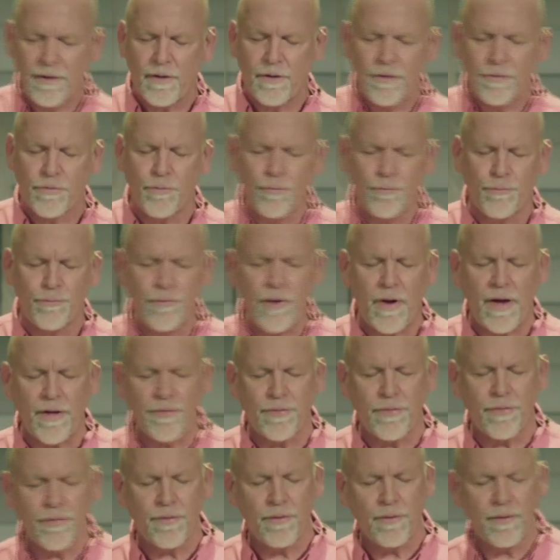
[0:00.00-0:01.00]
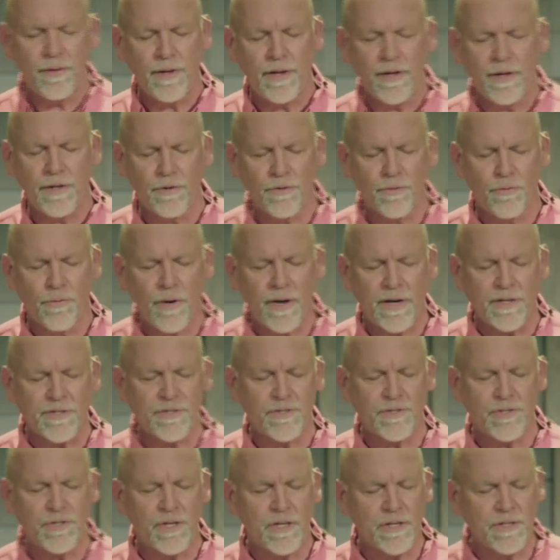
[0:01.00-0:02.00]
through faith in Christ
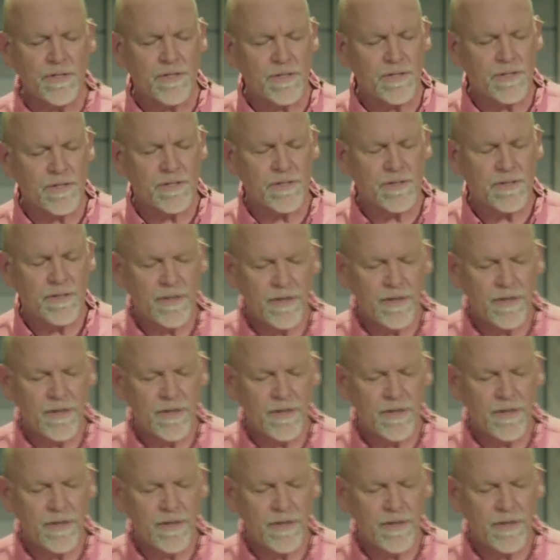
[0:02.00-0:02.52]
Jesus.